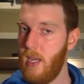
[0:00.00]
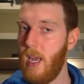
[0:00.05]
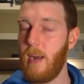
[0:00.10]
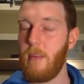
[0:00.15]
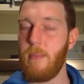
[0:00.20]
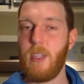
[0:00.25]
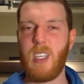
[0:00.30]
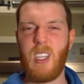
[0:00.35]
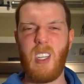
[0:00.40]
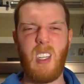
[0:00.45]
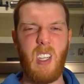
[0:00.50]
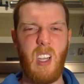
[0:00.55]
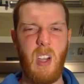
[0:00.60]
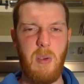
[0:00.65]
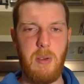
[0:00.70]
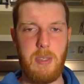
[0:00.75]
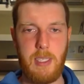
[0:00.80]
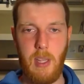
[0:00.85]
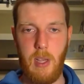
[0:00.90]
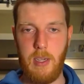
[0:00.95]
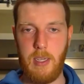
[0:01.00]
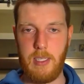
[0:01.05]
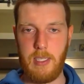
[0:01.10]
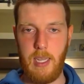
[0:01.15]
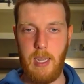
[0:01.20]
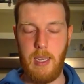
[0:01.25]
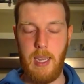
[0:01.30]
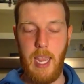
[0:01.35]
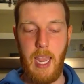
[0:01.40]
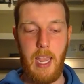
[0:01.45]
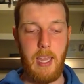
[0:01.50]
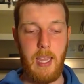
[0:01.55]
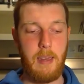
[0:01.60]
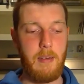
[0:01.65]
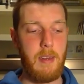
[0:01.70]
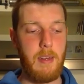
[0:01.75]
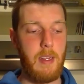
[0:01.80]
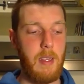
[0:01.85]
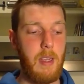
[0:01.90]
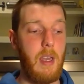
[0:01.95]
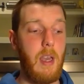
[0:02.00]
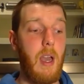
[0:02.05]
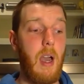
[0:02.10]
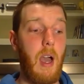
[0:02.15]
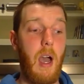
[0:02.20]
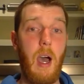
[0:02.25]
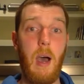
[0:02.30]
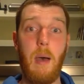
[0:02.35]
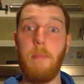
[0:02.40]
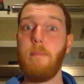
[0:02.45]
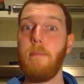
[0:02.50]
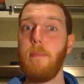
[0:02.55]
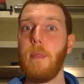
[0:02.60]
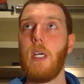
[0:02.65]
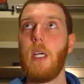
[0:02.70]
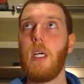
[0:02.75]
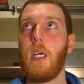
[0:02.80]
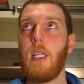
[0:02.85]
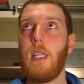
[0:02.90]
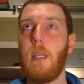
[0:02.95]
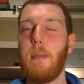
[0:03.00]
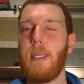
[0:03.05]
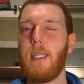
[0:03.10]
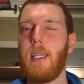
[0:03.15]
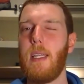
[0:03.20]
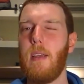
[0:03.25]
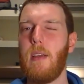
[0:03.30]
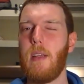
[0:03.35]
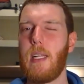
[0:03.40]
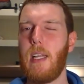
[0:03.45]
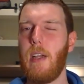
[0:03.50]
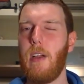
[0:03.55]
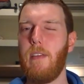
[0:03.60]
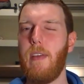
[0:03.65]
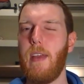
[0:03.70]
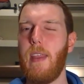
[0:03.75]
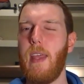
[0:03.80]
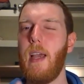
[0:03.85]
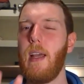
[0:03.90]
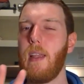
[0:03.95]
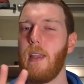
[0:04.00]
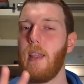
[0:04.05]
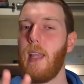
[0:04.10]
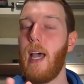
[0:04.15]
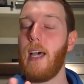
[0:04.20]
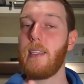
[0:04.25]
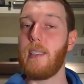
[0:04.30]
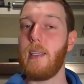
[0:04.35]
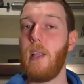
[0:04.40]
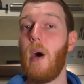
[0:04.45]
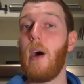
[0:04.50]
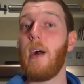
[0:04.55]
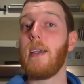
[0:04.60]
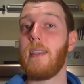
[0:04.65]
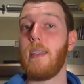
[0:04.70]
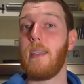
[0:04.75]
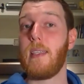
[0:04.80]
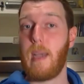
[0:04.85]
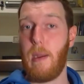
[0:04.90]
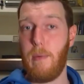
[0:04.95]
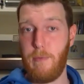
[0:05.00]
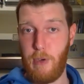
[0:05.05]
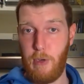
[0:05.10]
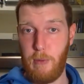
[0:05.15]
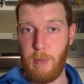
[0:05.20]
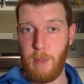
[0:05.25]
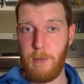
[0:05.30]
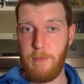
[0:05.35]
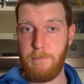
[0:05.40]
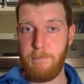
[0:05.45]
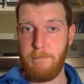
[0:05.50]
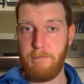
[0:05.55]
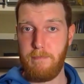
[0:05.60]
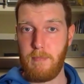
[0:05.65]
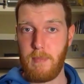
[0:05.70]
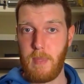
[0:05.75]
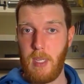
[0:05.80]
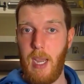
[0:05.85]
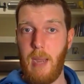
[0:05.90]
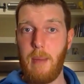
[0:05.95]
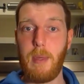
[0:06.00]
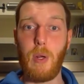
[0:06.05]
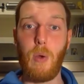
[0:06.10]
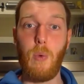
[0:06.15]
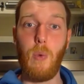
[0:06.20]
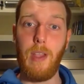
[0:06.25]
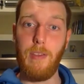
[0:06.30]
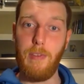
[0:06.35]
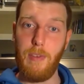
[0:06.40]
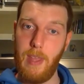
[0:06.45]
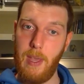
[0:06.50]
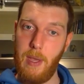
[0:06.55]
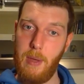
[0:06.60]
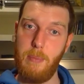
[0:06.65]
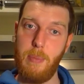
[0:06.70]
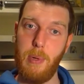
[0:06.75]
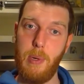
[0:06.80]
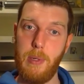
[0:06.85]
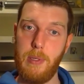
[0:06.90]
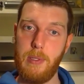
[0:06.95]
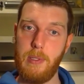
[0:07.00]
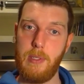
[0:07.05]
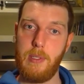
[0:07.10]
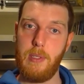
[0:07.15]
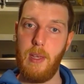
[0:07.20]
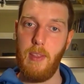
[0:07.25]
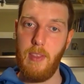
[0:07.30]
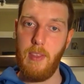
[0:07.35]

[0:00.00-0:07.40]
I'm just going to go as long as I can. Let me clarify that, as long as it's comfortable. I'm going to wait for that impulse.